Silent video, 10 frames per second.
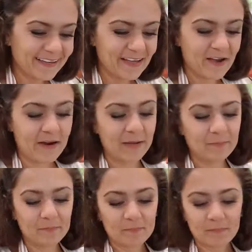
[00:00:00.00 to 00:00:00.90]
All right,
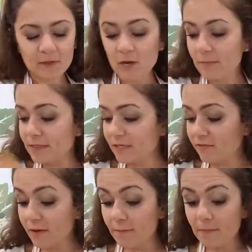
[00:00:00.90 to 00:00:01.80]
crack myself
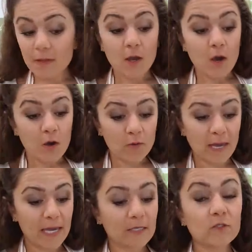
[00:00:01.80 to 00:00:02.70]
up.
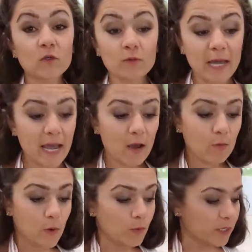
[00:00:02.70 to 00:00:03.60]
Okay, so now
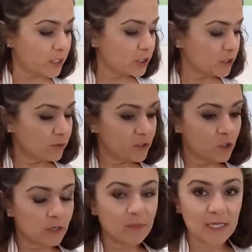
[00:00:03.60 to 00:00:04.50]
what we're gonna do is
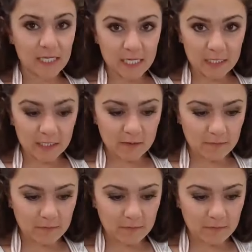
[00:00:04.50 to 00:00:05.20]
turn up the heat.